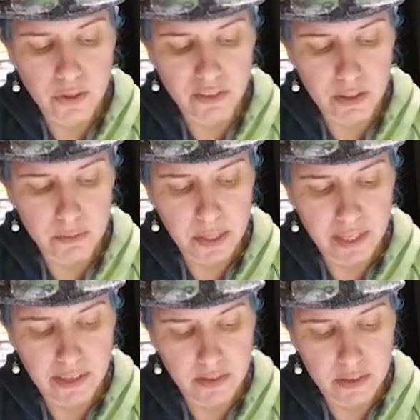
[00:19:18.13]
them
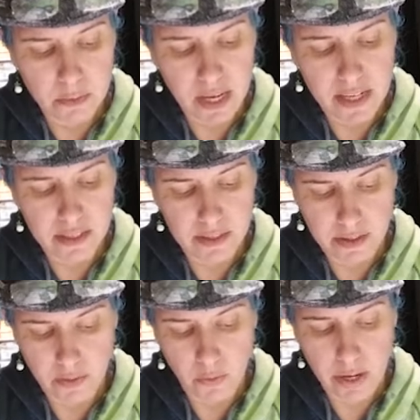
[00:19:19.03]
have a space
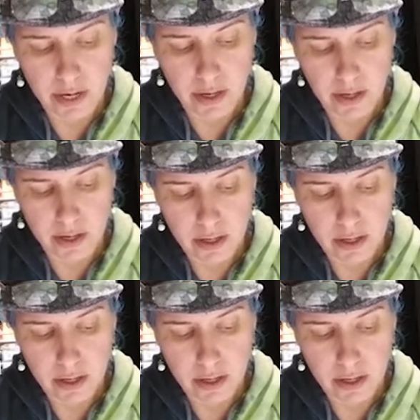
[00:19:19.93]
where